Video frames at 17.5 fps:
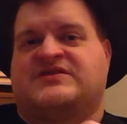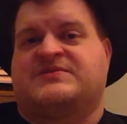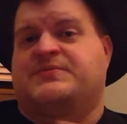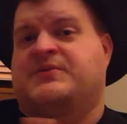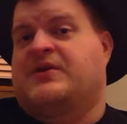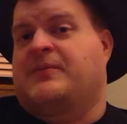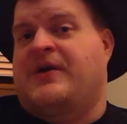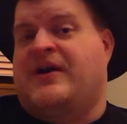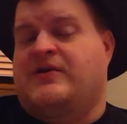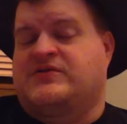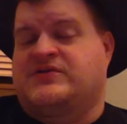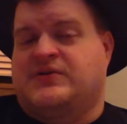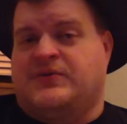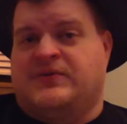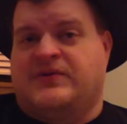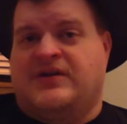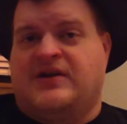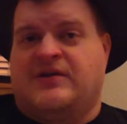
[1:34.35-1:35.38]
It's become a
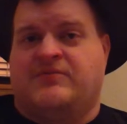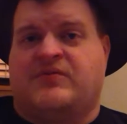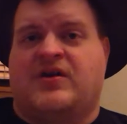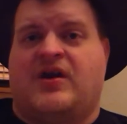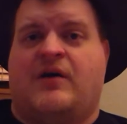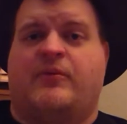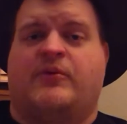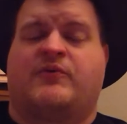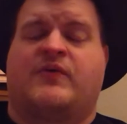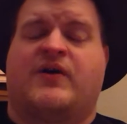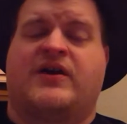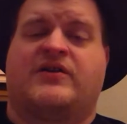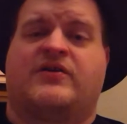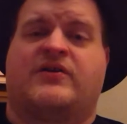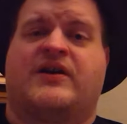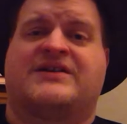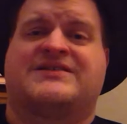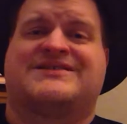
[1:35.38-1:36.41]
household name. Kamen
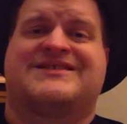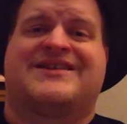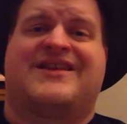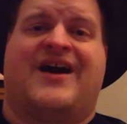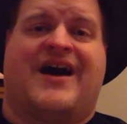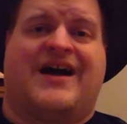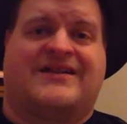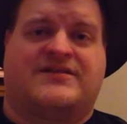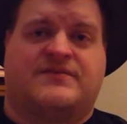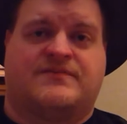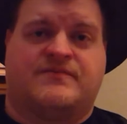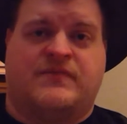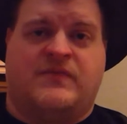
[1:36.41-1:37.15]
Rider has not.